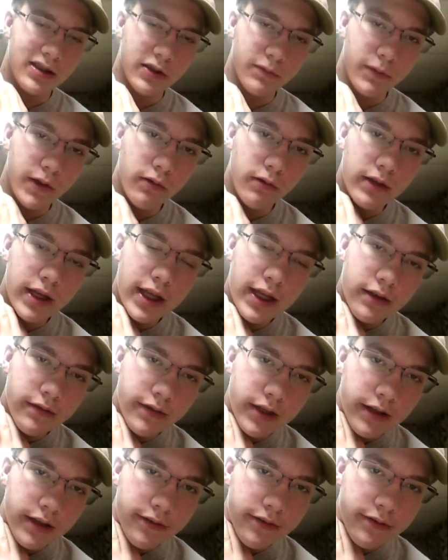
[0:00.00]
because we don't have
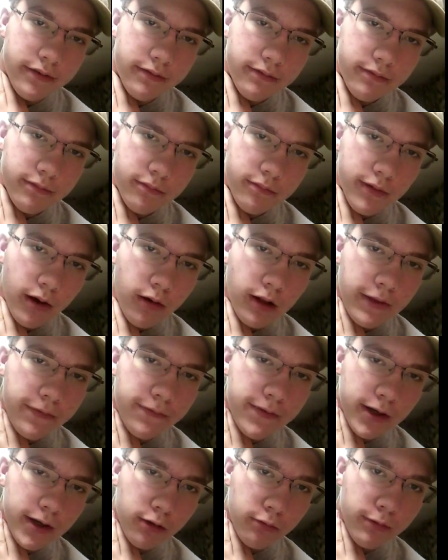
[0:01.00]
any, only
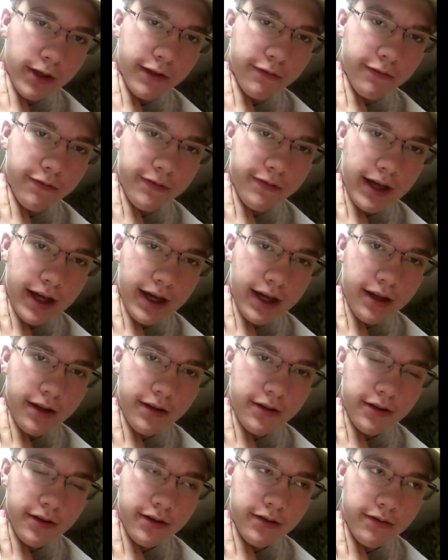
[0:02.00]
Federal we can
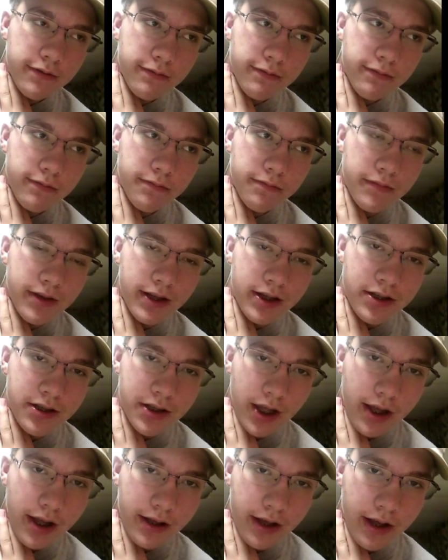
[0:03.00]
find is
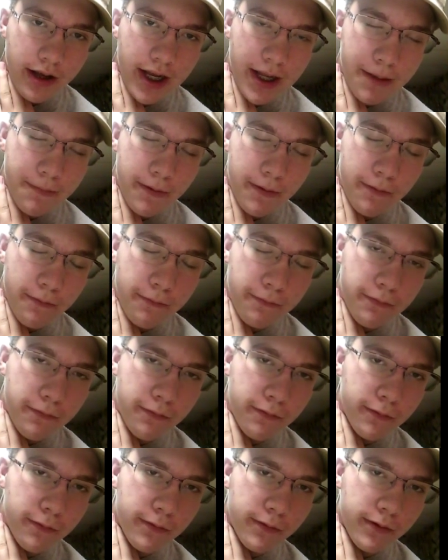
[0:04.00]
shotgun ammo
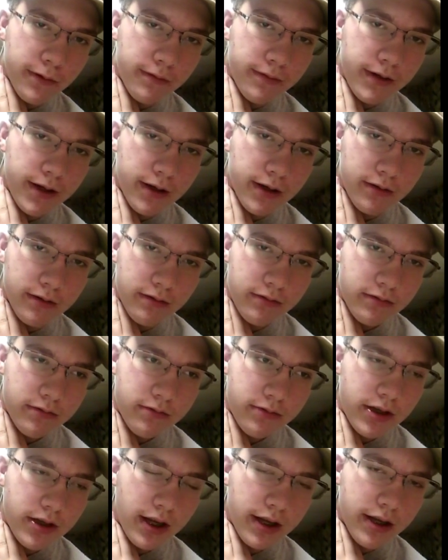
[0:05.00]
for,
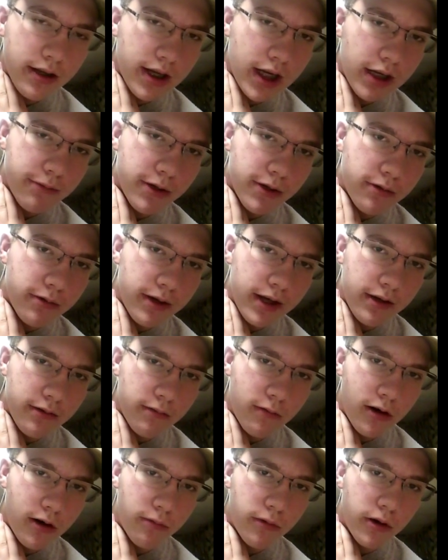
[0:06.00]
shotgun ammo at
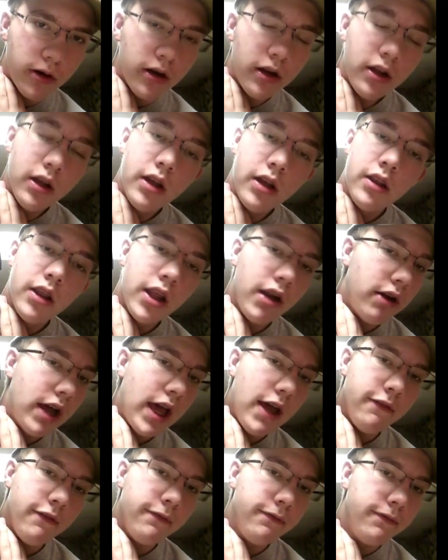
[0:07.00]
Walmart. They don't
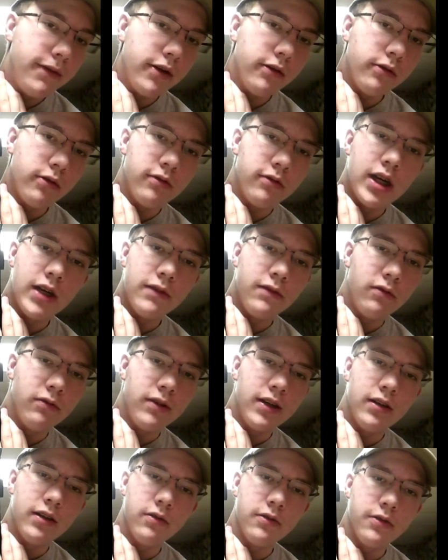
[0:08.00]
have Federal rifle
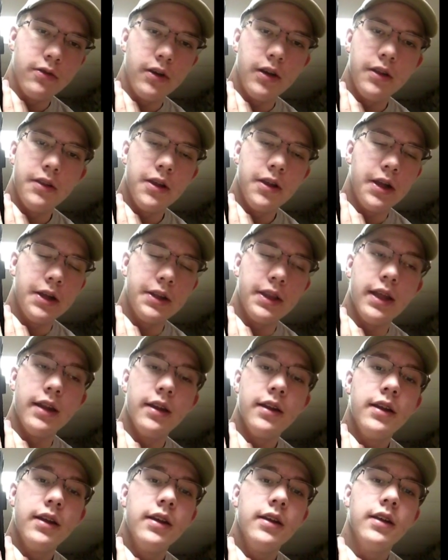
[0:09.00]
rounds or anything like that.
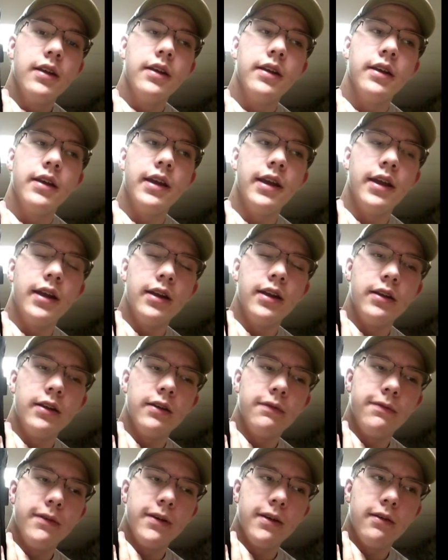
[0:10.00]
And
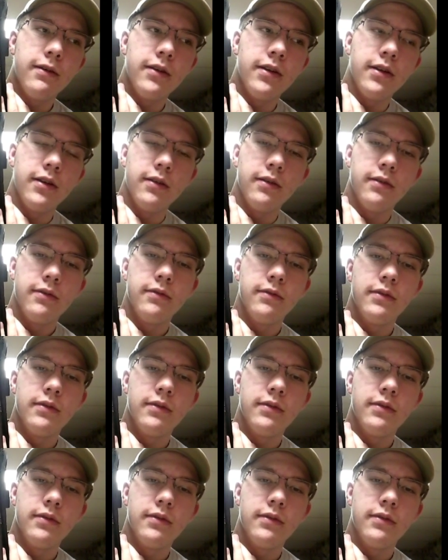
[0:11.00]
if we go to